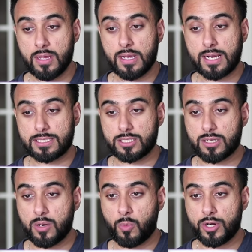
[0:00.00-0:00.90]
because I just
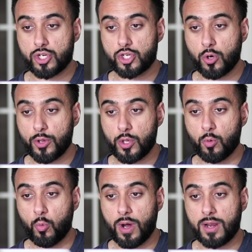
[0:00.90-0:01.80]
kind of want to show you
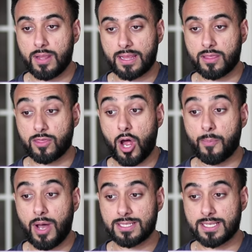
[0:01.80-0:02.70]
what like the thought
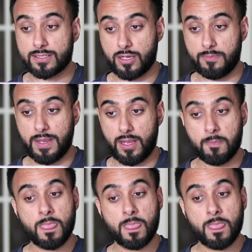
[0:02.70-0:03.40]
process could be.